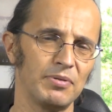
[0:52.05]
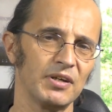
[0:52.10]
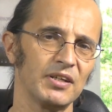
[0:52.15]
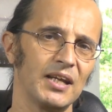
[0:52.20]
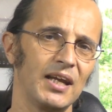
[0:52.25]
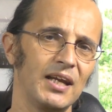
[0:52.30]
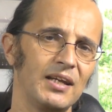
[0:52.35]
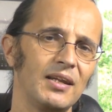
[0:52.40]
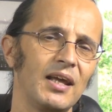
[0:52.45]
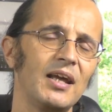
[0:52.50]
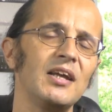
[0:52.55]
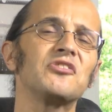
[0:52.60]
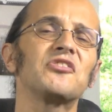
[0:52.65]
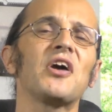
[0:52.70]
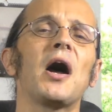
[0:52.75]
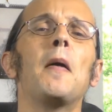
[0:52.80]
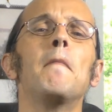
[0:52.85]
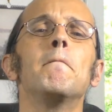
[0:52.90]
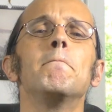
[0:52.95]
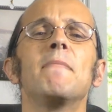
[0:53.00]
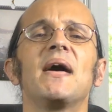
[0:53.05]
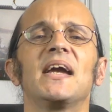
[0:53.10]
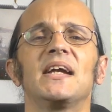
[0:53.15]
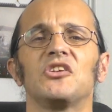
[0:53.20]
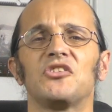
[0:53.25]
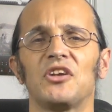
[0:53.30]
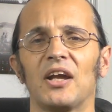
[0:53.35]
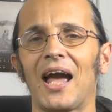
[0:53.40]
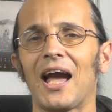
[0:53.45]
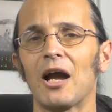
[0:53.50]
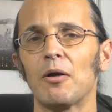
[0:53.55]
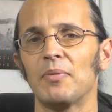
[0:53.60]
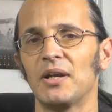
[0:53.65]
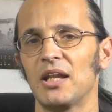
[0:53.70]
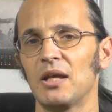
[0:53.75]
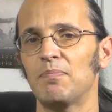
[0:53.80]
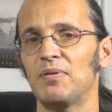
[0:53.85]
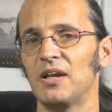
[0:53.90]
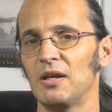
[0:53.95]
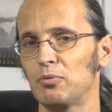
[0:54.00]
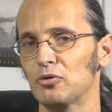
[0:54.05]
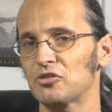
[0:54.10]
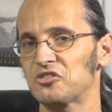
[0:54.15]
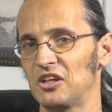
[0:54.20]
but it is amazing how many people